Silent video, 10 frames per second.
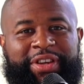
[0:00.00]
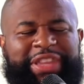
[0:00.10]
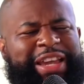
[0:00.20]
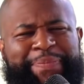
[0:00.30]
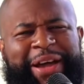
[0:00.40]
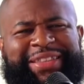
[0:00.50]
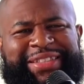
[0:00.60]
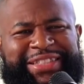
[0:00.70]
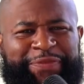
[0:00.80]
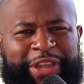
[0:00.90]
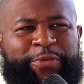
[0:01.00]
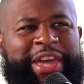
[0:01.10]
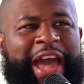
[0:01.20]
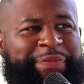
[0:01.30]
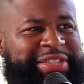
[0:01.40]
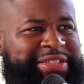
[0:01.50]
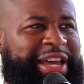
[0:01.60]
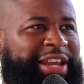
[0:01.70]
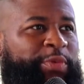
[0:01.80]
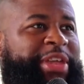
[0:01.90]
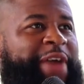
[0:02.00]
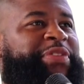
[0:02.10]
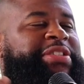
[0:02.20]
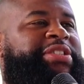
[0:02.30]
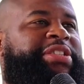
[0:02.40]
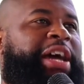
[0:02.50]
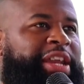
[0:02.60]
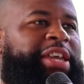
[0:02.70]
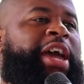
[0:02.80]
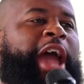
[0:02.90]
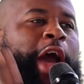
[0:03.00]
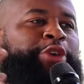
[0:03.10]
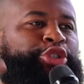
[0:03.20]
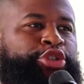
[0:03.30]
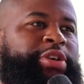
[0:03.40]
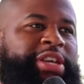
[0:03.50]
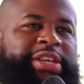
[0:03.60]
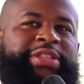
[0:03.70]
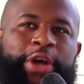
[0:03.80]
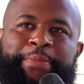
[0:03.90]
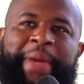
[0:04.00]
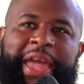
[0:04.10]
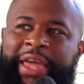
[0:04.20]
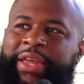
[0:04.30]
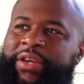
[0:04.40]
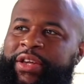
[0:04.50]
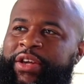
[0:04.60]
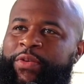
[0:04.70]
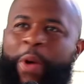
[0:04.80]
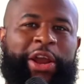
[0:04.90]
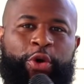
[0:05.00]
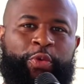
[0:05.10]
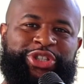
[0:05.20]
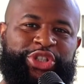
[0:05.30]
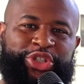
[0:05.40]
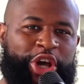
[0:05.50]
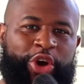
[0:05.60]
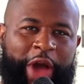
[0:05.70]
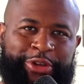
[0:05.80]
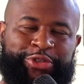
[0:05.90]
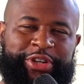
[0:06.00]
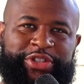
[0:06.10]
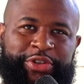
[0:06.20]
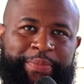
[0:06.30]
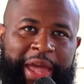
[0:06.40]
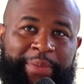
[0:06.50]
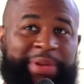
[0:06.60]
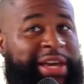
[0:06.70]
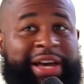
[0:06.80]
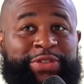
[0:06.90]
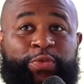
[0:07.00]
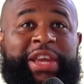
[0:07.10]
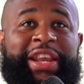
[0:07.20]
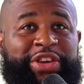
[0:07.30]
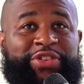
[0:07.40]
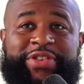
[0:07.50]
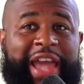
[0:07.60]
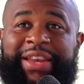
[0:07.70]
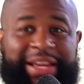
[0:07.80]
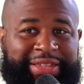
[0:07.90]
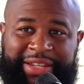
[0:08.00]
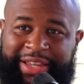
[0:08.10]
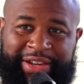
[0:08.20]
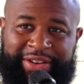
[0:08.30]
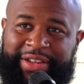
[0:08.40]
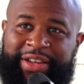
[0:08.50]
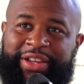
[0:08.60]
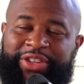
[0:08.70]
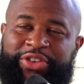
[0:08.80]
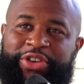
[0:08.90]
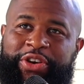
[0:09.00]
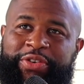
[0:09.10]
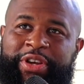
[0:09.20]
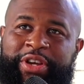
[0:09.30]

Think about the stuff that we have to study. We have to study how trees are made. Why don't we just know how trees are made? Because we didn't create nothing here, you know?